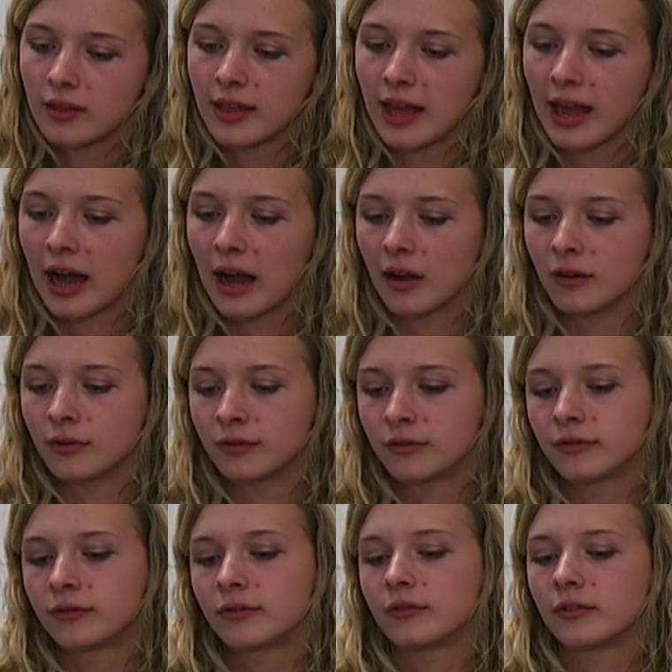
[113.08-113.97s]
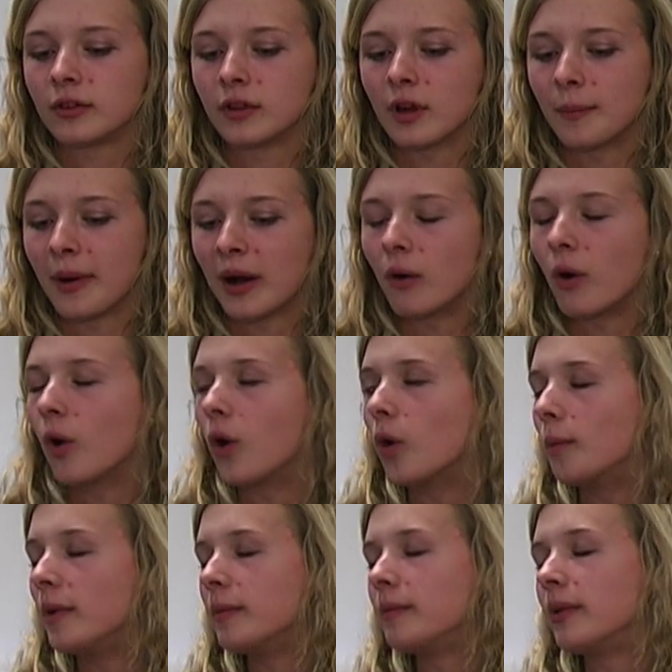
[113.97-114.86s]
they have about
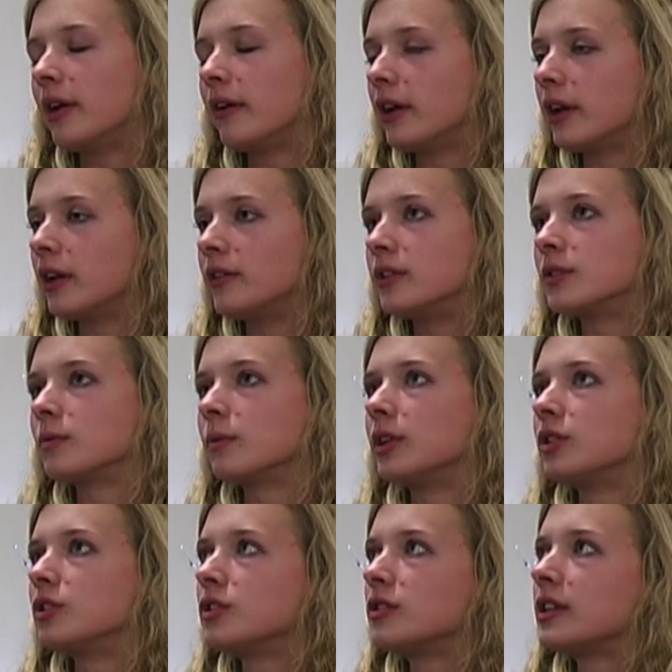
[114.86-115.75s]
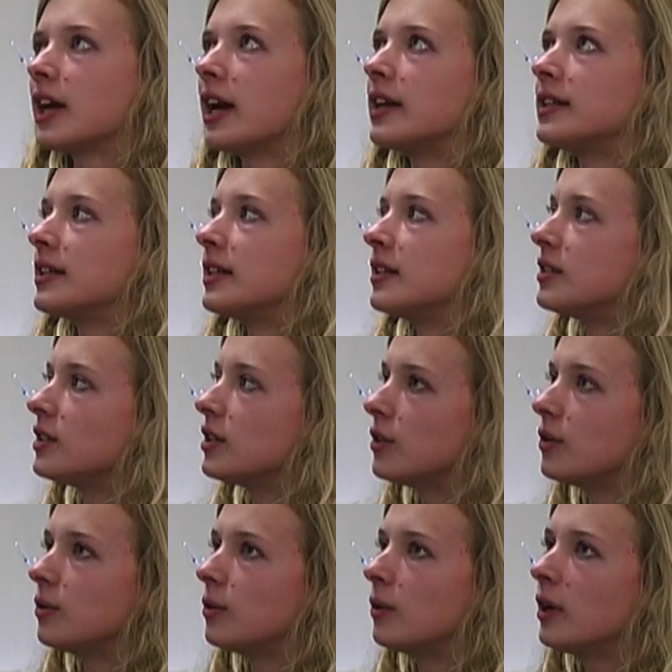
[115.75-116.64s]
orbit periods, which ties
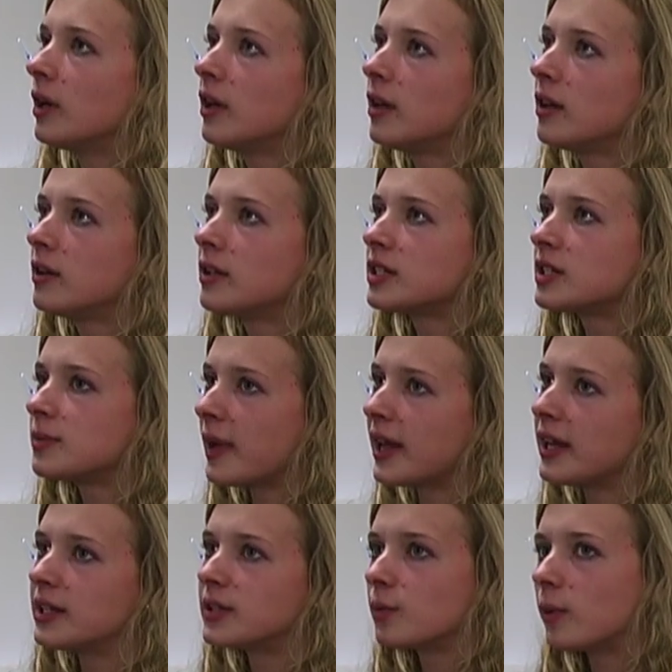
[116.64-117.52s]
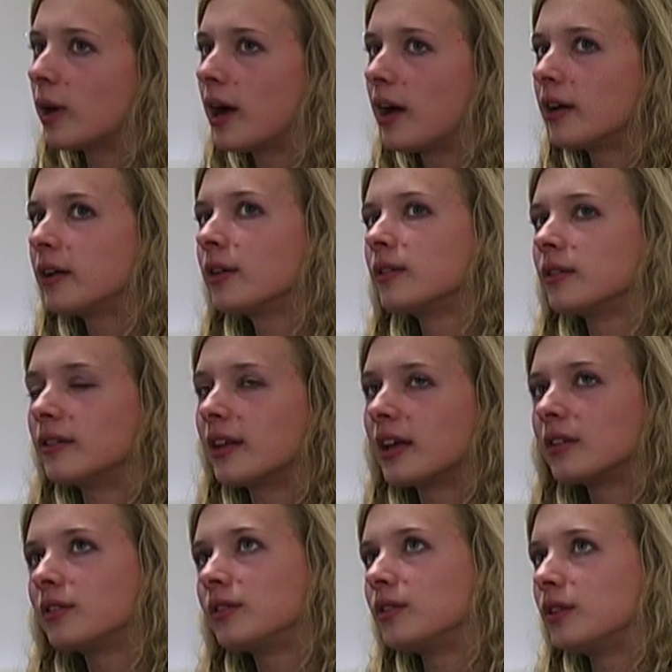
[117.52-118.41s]
into space work and
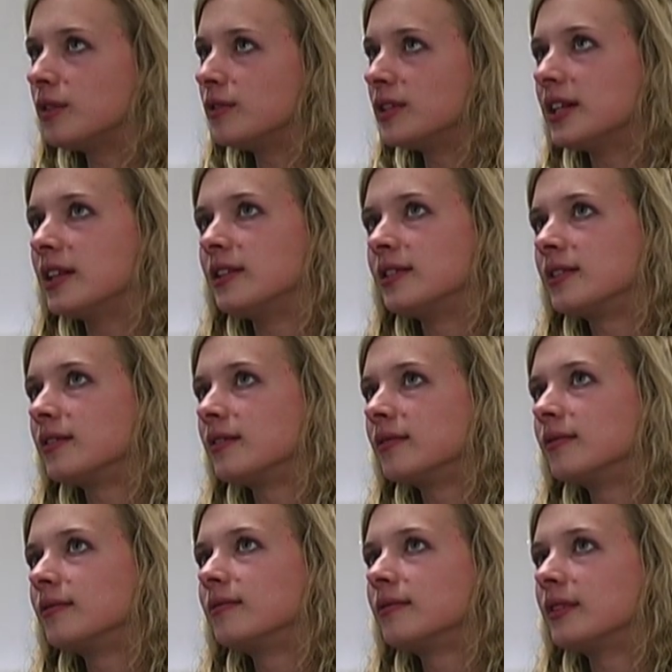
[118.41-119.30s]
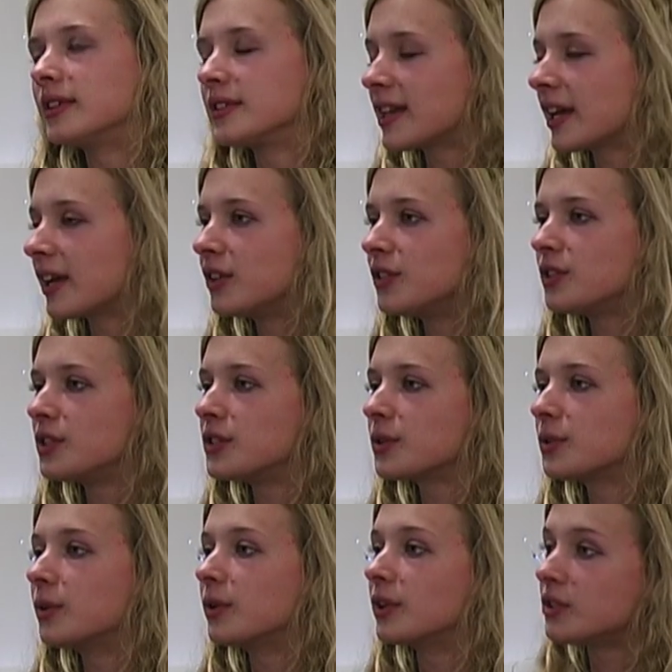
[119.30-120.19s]
that you did at secondary
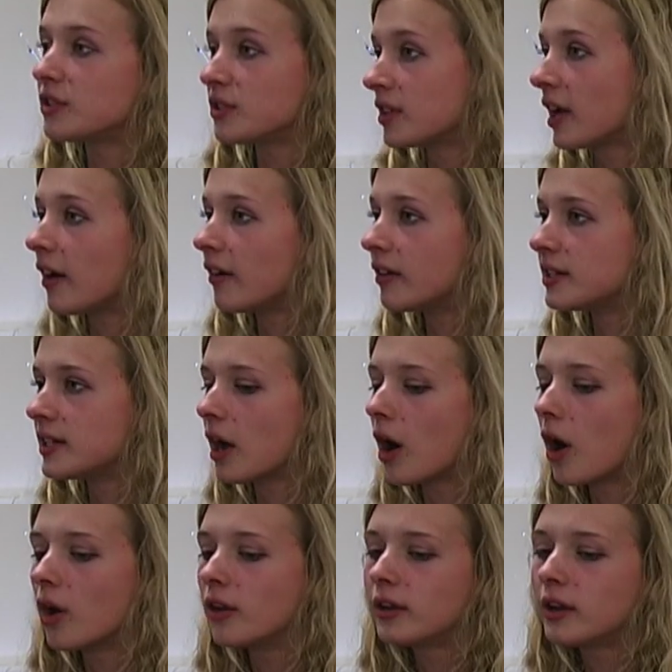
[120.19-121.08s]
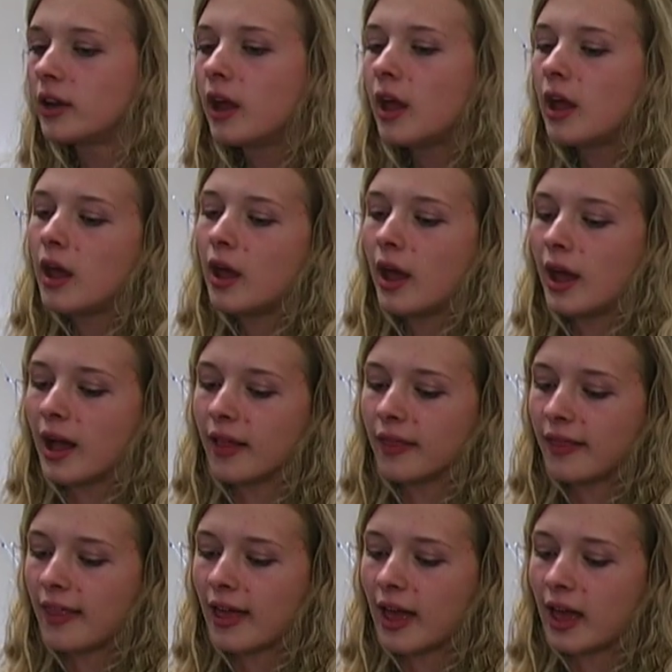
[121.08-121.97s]
school, it just carries it on.
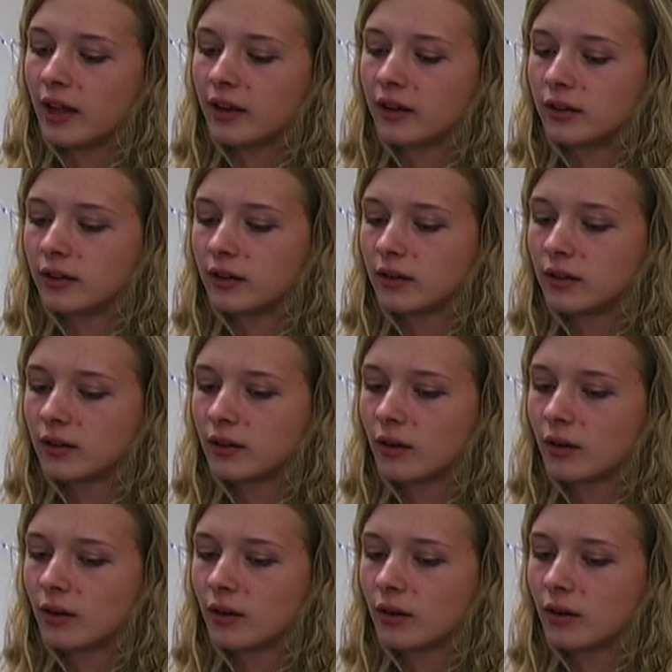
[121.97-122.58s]
And then